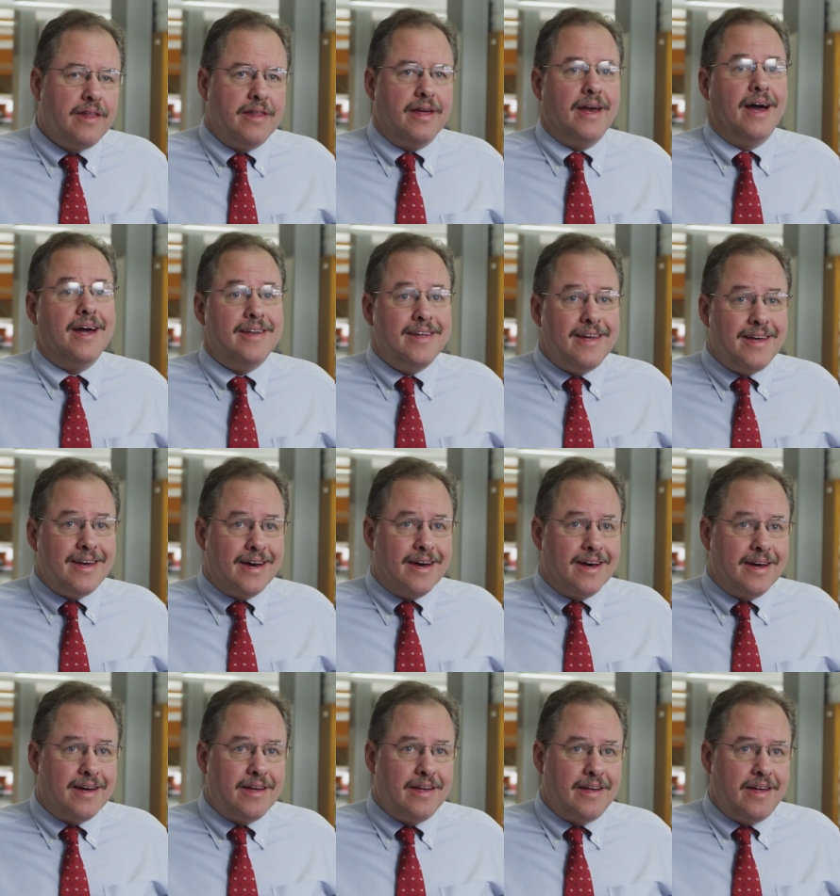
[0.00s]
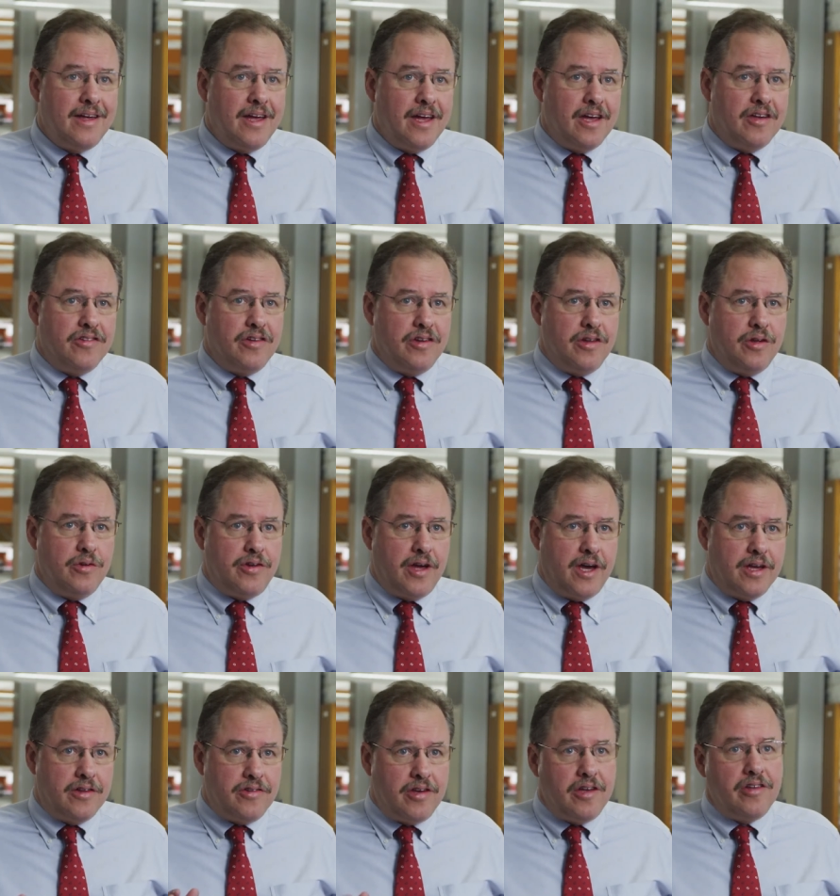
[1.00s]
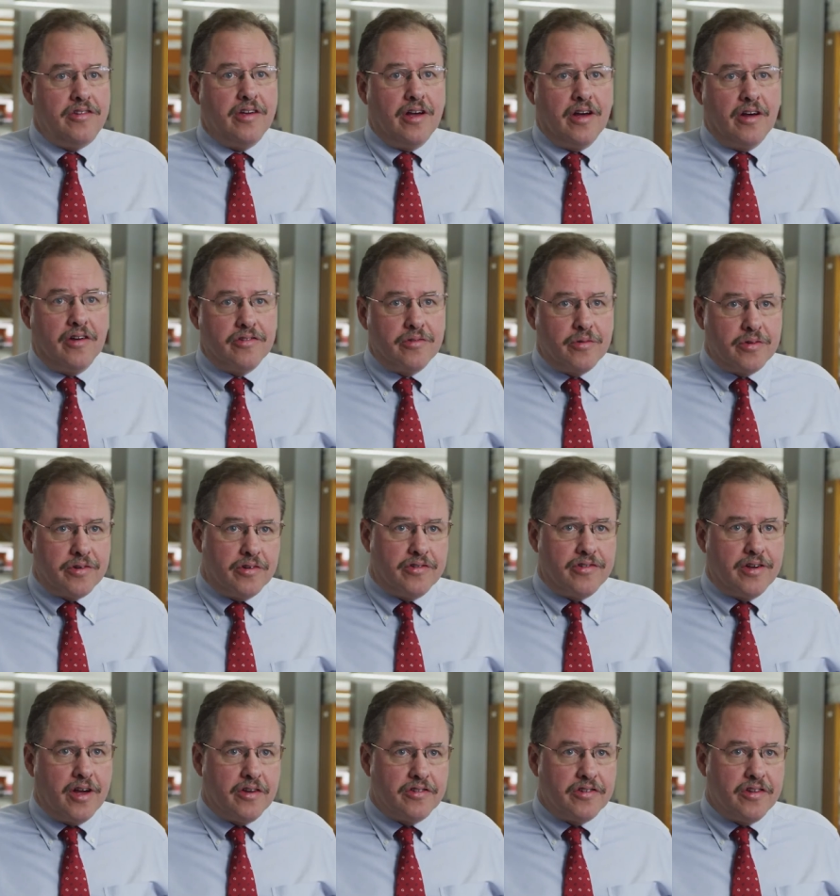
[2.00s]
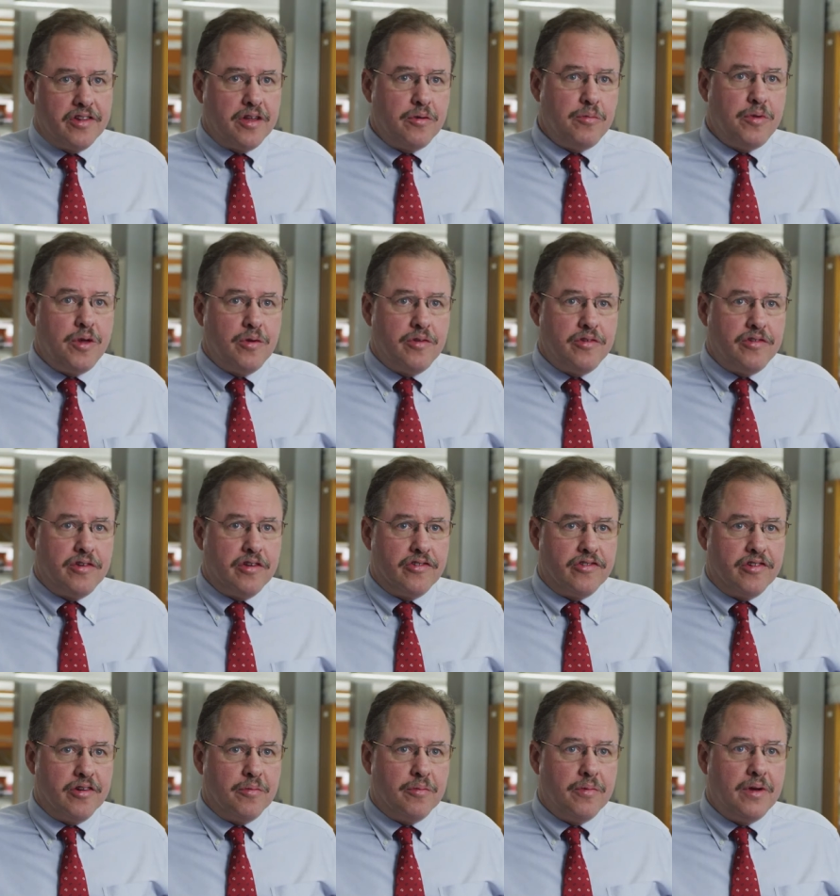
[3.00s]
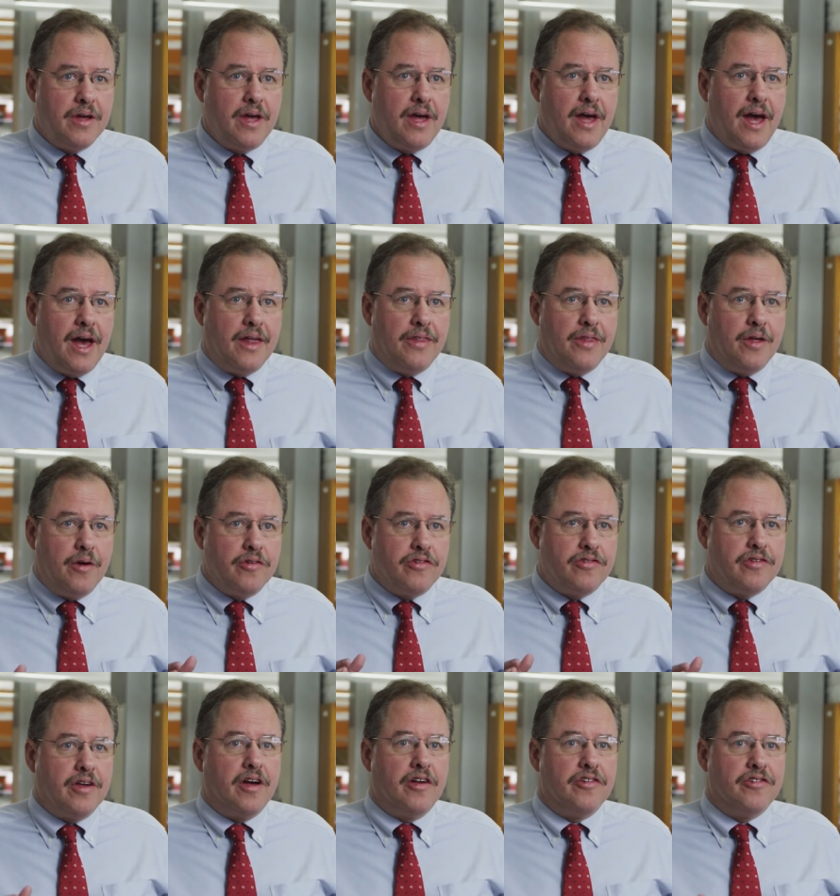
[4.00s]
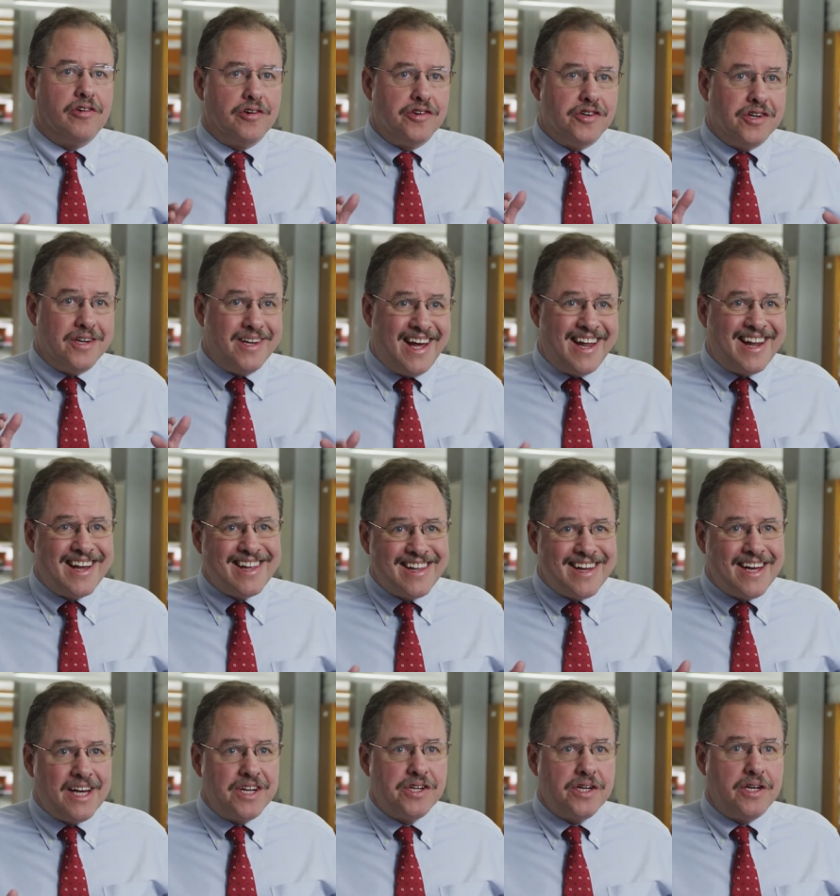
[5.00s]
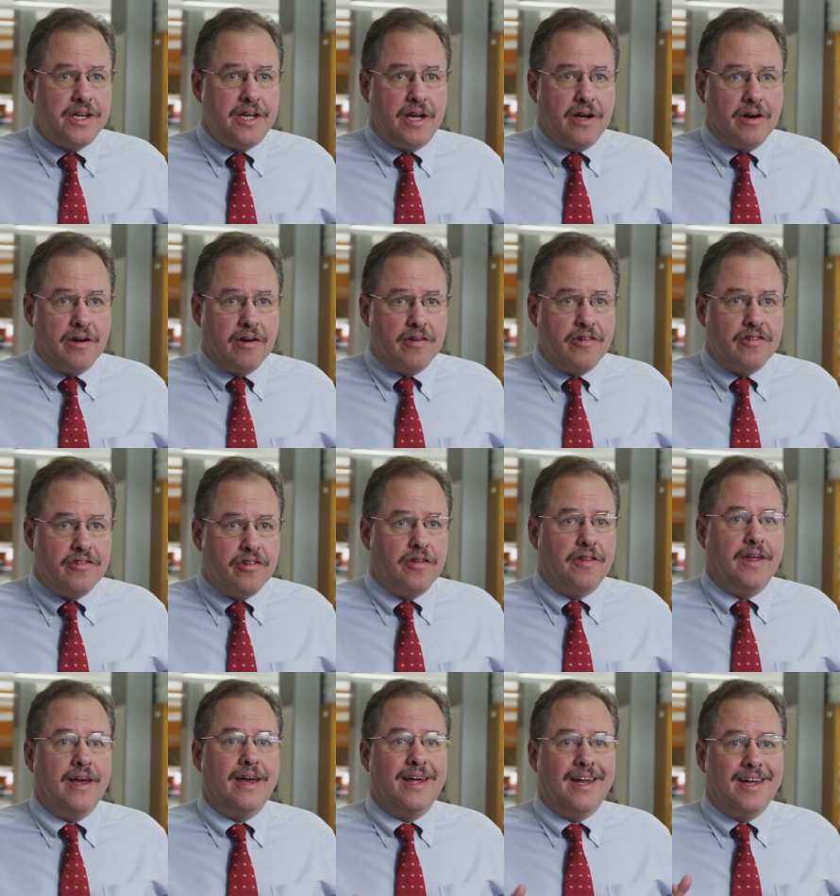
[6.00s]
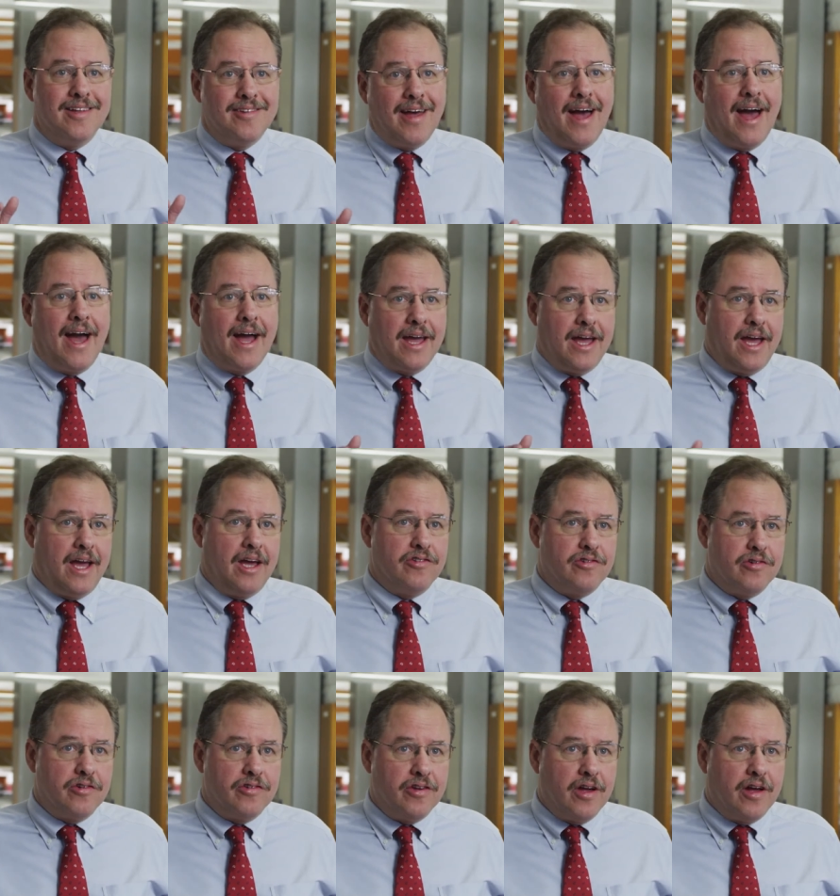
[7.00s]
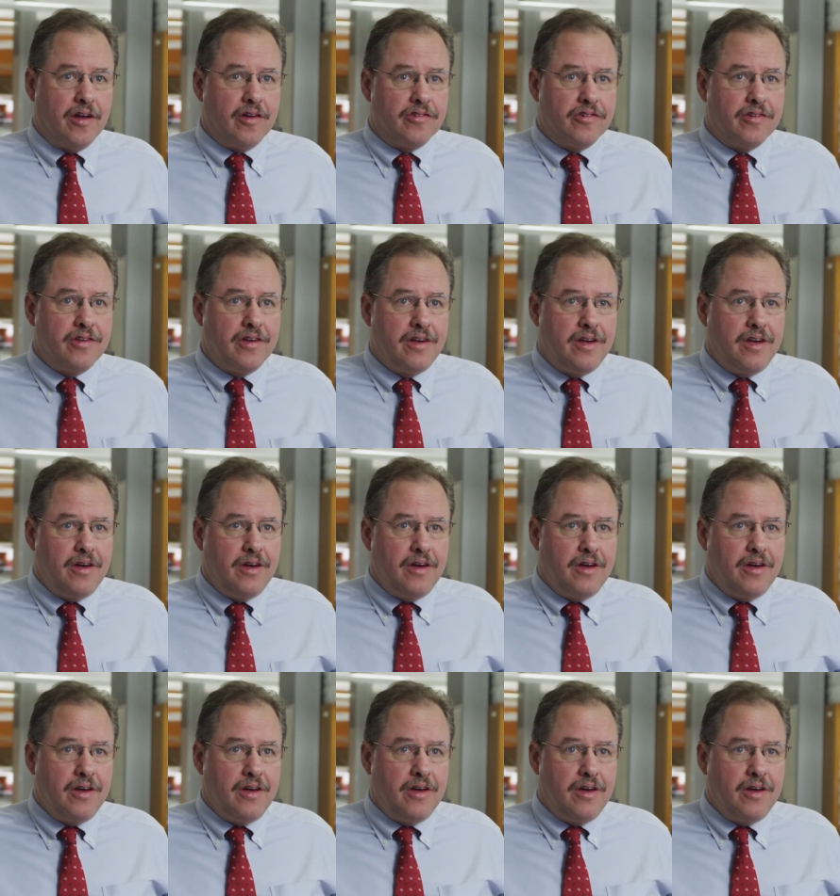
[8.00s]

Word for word: The idea is that you take T cells, which are cells of the immune system, and those cells are genetically engineered so they can attack cancer cells.